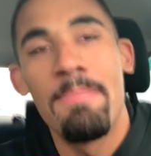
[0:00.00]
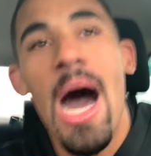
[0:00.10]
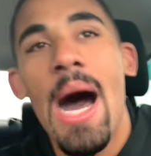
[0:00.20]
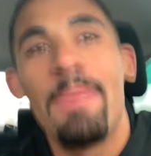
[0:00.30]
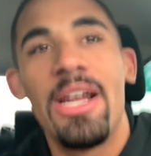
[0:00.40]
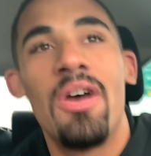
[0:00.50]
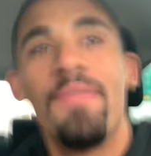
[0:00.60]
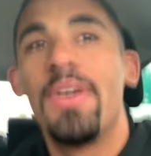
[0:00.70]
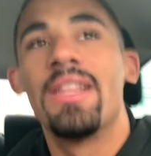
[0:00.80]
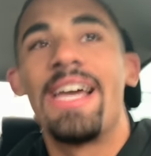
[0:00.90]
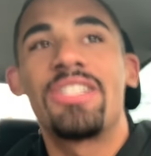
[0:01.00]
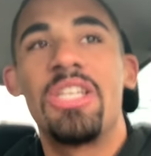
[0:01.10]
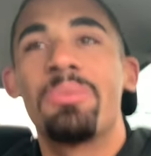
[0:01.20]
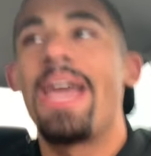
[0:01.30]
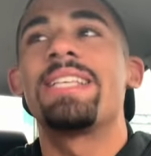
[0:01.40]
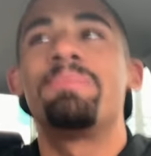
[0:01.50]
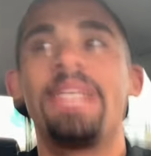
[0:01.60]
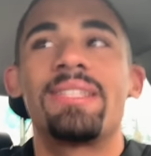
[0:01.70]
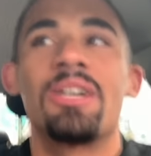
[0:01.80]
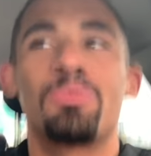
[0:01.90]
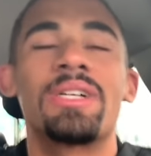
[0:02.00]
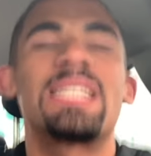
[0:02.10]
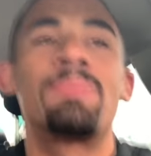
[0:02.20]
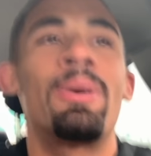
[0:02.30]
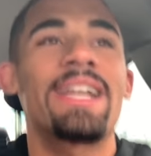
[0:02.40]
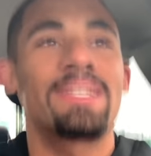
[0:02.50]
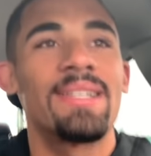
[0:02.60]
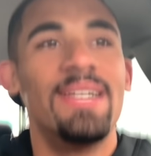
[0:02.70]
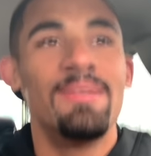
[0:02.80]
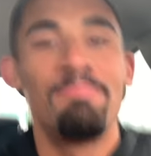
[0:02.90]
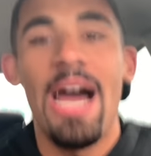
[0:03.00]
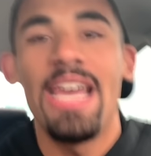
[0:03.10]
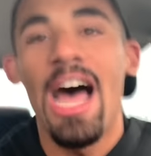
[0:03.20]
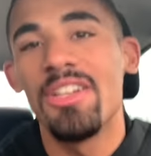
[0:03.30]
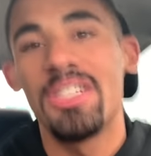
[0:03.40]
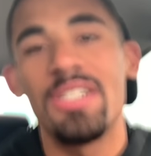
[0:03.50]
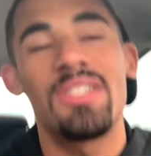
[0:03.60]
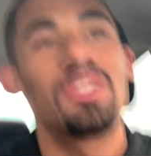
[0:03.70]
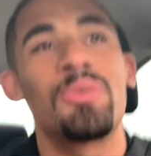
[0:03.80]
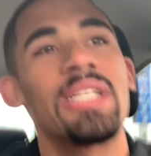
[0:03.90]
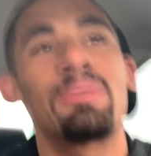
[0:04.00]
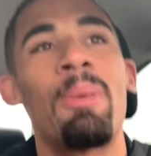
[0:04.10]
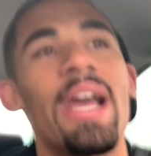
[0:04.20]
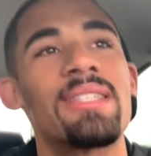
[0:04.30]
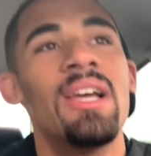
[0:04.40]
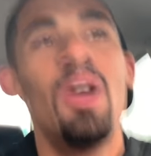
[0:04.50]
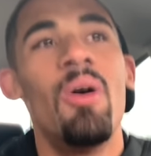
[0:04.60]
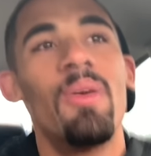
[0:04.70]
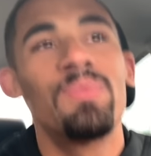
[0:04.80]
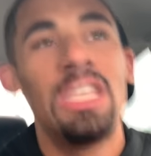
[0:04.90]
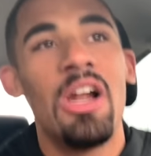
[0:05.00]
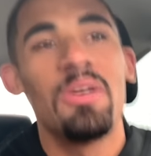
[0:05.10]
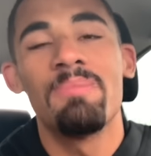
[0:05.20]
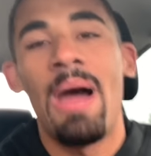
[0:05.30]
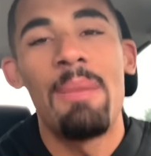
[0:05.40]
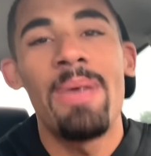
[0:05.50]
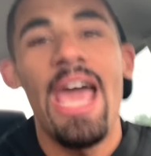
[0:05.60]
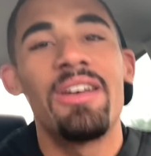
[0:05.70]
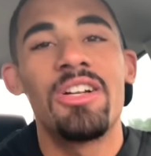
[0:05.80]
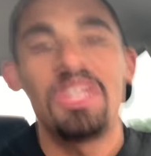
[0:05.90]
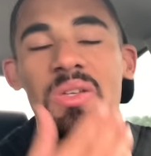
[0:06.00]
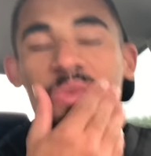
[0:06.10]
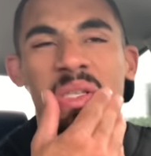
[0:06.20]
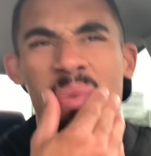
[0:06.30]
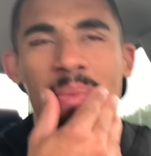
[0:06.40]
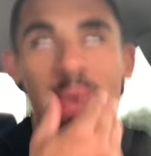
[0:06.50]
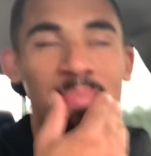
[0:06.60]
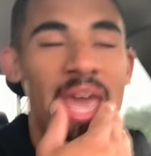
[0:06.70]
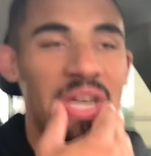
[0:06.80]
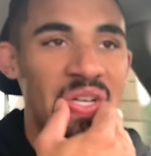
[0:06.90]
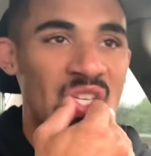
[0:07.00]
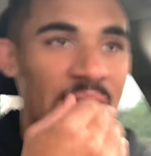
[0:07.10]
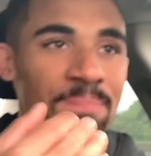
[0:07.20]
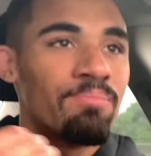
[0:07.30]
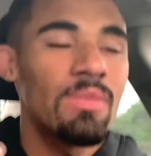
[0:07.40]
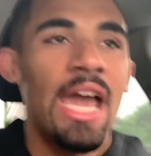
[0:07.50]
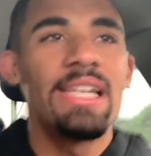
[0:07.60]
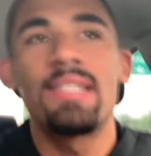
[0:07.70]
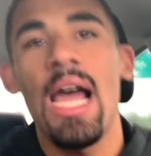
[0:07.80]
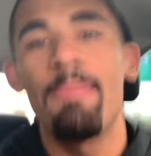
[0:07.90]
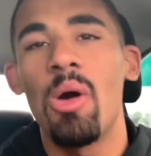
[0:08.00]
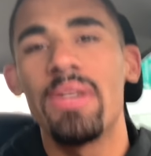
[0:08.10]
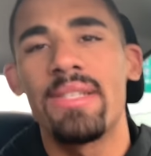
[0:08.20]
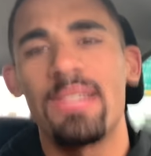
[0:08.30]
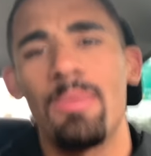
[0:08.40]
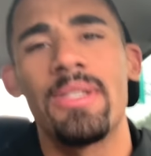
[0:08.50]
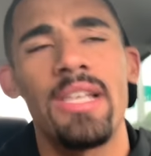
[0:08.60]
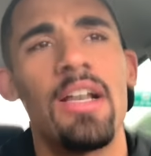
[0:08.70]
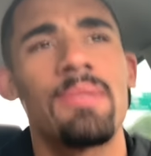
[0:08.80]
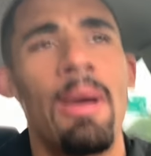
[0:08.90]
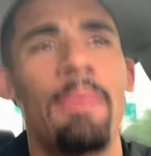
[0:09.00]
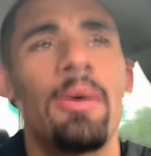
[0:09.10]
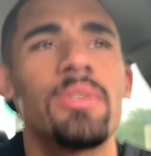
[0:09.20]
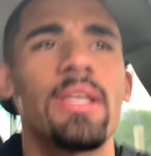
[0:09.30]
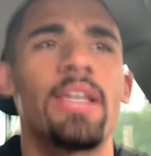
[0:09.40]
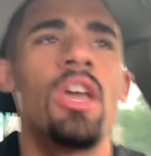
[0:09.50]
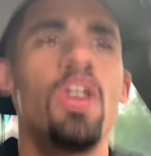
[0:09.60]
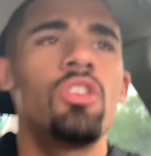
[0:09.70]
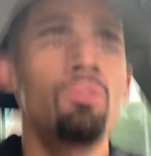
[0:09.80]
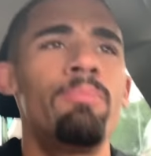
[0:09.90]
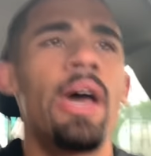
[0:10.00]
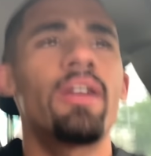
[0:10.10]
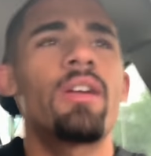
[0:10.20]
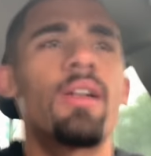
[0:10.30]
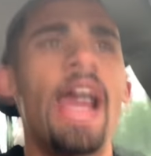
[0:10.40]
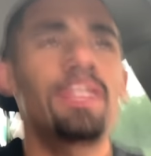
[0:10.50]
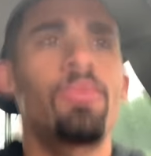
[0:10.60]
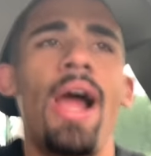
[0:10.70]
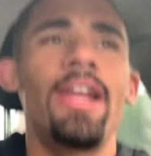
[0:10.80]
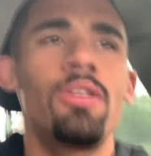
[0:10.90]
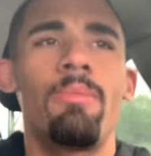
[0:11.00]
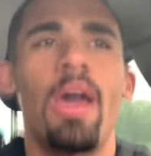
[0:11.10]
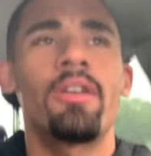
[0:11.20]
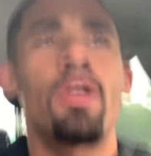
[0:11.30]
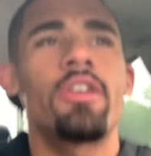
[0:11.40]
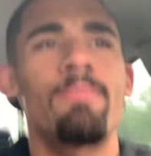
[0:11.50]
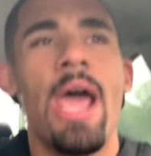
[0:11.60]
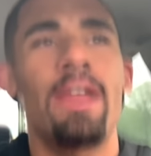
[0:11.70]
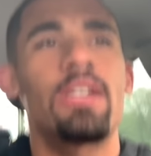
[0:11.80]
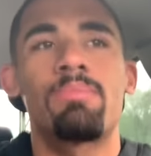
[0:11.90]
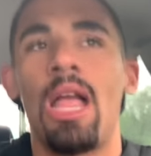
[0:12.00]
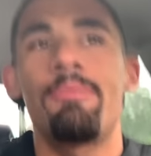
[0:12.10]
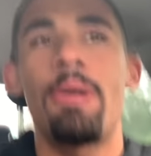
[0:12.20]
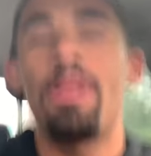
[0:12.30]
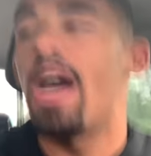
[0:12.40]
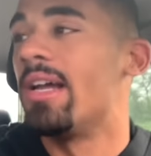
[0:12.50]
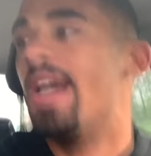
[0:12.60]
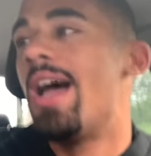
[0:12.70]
mom, I don't feel like. She raised me to respect my elders, to respect, you know, my manners, Anytime I went to someone's house, my mom was like, you better act right, you better know your manners, blah, blah, blah.